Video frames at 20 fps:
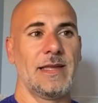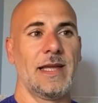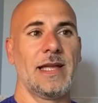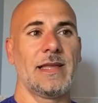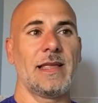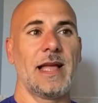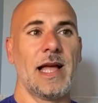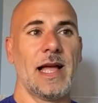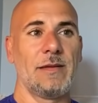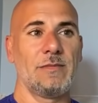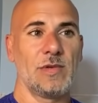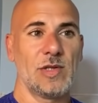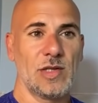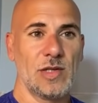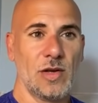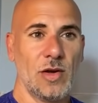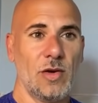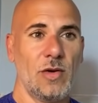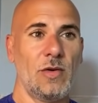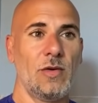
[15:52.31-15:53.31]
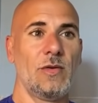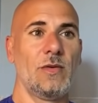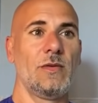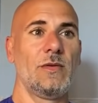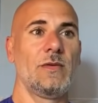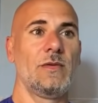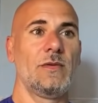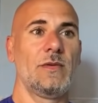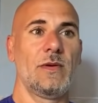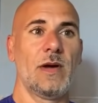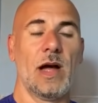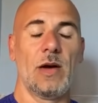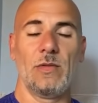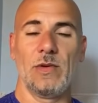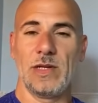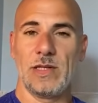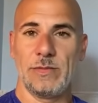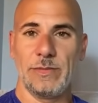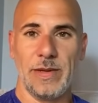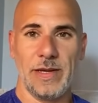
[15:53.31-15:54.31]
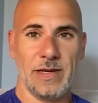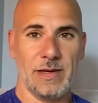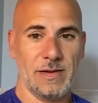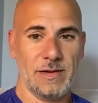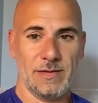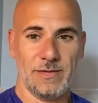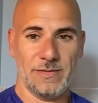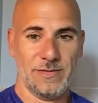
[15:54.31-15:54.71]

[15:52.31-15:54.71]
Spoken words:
that I will speak